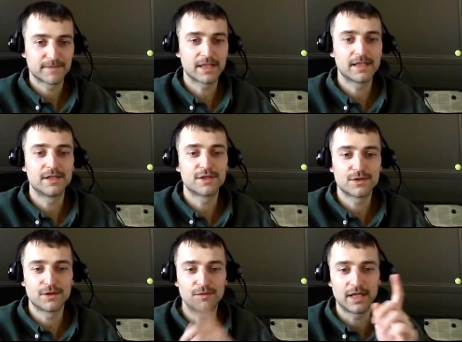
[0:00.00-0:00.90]
like the
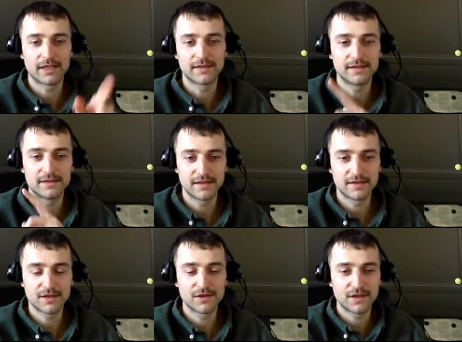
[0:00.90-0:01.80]
initial Legacy
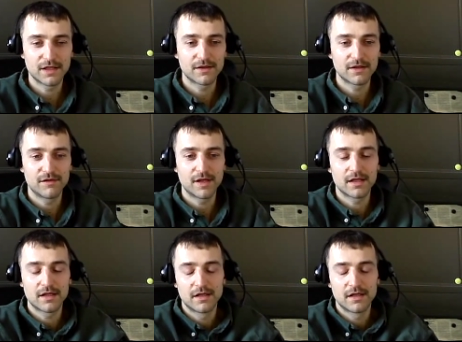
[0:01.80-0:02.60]
Cities closing event.